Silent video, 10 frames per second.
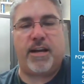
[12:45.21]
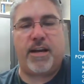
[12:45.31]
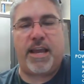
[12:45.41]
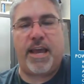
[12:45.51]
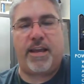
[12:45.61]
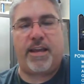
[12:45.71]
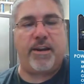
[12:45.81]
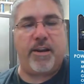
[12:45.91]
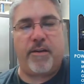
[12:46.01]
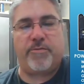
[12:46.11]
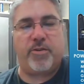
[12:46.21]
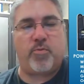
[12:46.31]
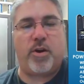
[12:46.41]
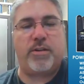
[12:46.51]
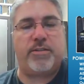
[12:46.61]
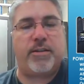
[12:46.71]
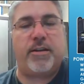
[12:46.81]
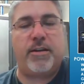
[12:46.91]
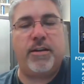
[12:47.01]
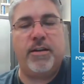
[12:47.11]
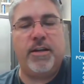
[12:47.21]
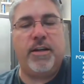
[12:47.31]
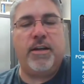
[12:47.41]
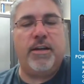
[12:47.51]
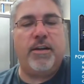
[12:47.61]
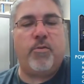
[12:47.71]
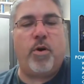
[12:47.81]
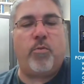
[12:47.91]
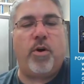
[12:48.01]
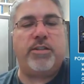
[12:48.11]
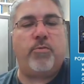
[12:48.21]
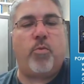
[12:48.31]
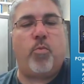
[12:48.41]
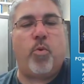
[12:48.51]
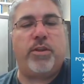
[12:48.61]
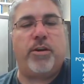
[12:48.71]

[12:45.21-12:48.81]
I can't get enough just watching what